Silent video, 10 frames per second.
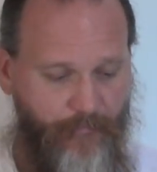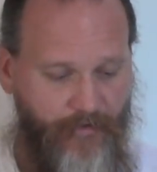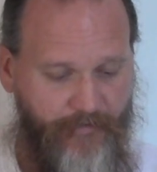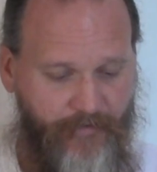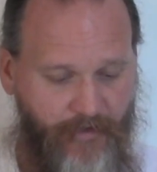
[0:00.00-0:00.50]

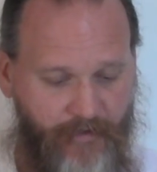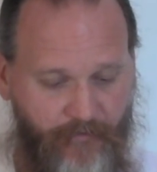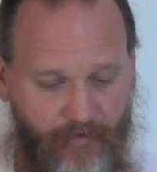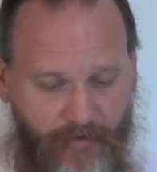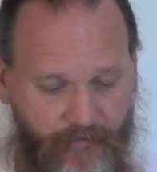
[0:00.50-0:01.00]
But at
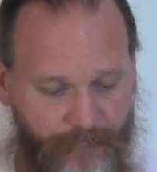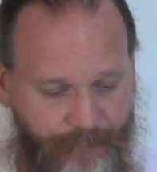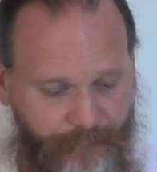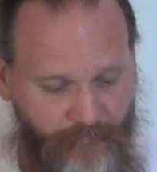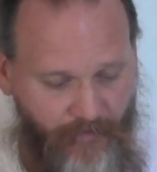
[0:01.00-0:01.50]
any rate,
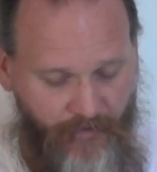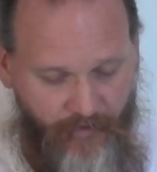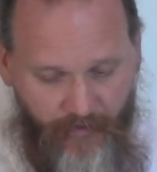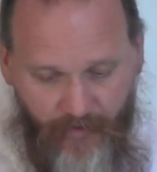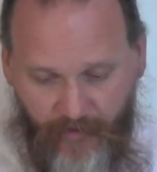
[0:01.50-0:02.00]

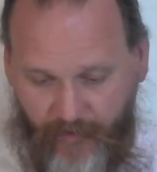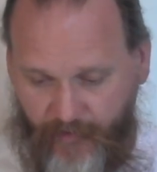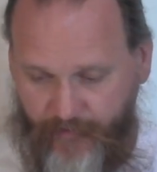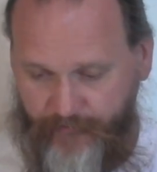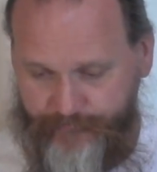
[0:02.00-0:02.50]

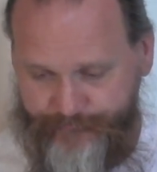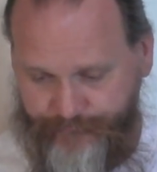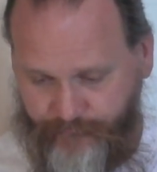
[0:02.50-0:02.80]
you